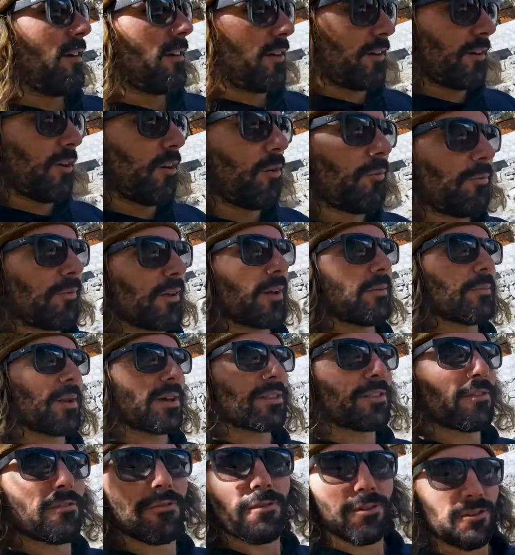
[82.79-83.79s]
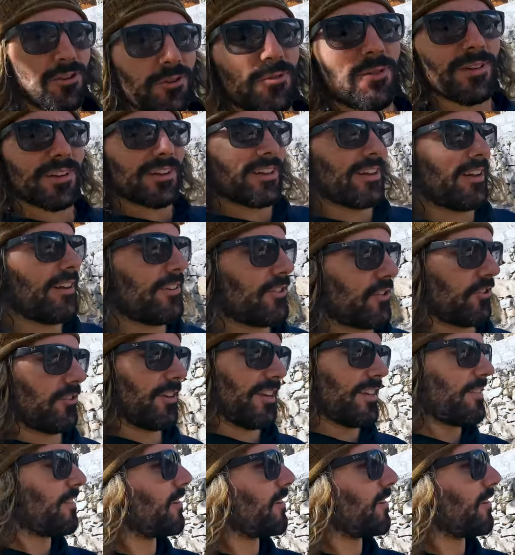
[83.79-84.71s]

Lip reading: Hopefully I'm not the first one to get injured